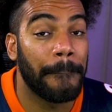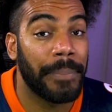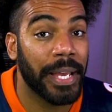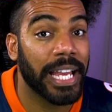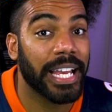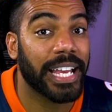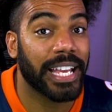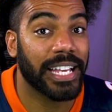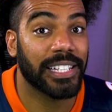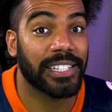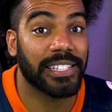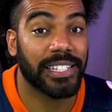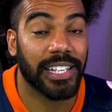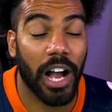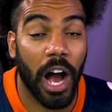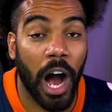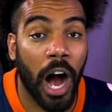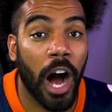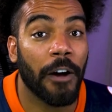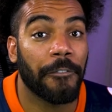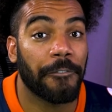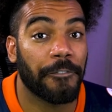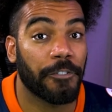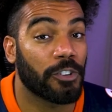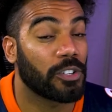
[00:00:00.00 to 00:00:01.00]
biggest
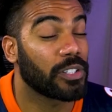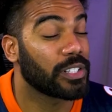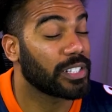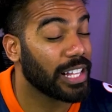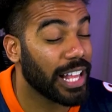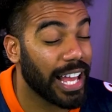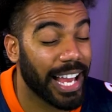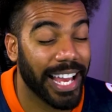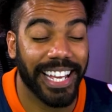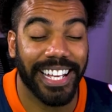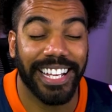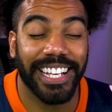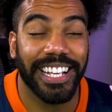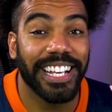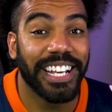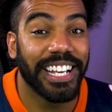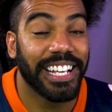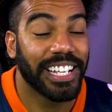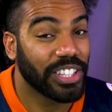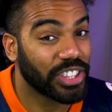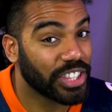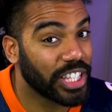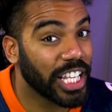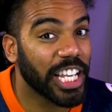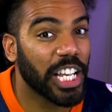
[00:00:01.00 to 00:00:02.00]
offers. Like,
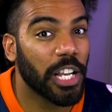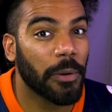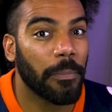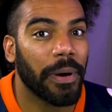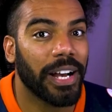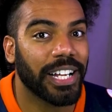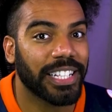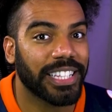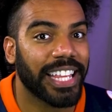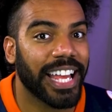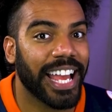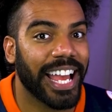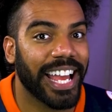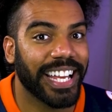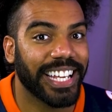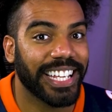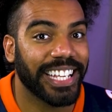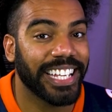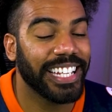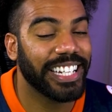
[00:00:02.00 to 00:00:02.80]
think about that.